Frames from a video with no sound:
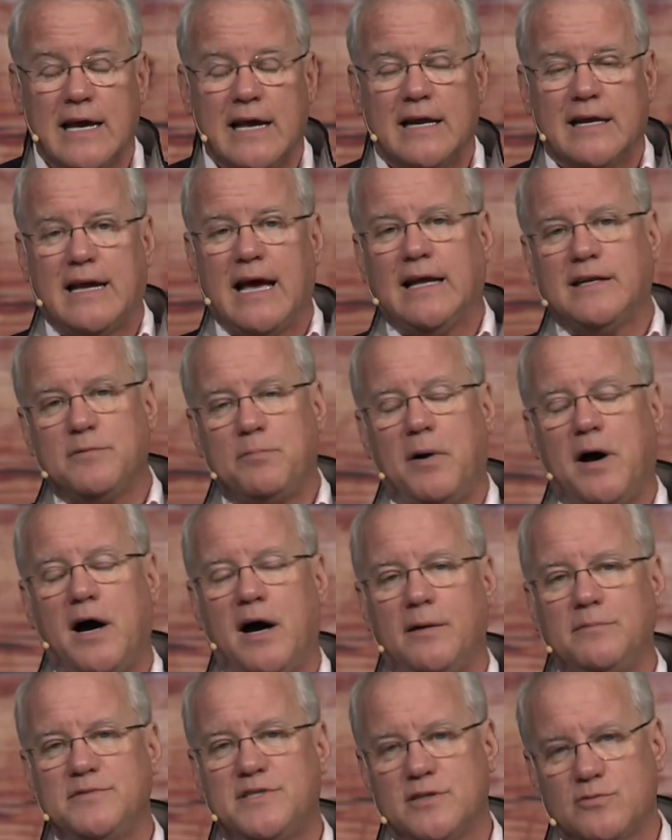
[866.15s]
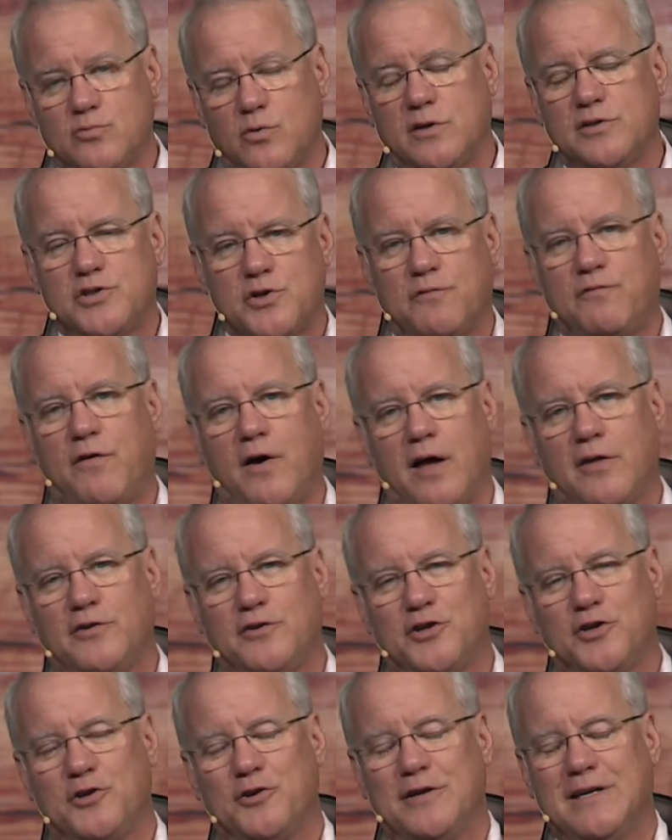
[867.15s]
And got to Bob and said, What does your father
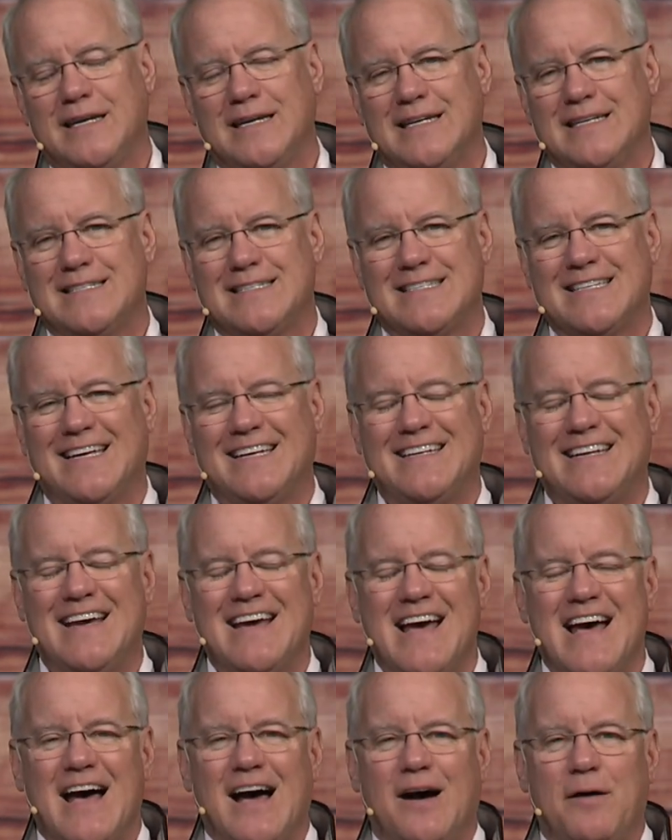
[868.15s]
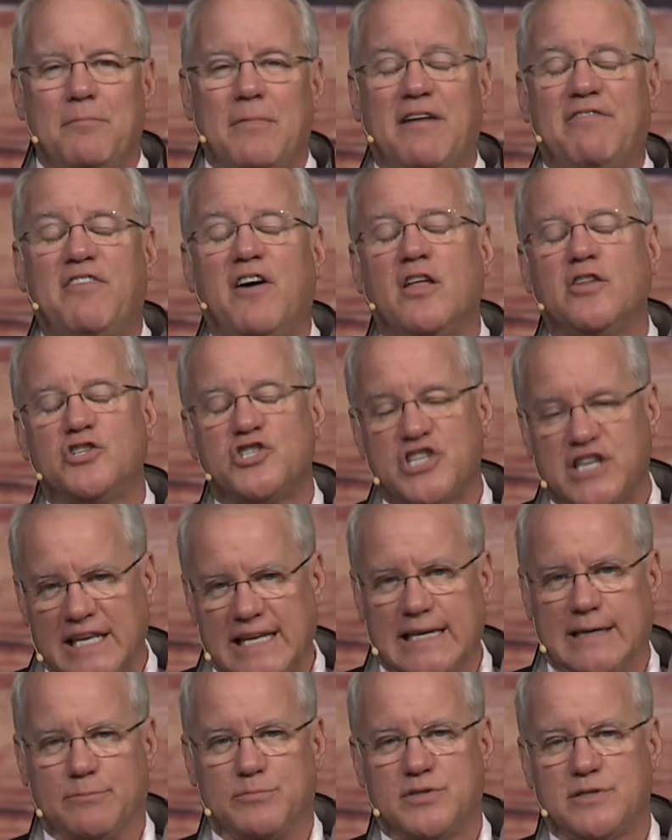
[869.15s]
do? And he said, My father
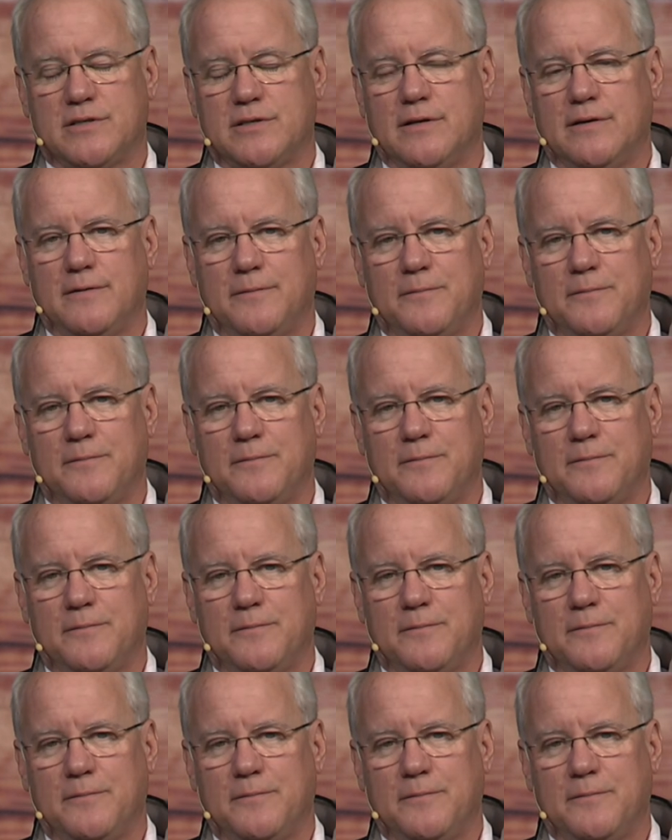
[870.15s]
sleeps.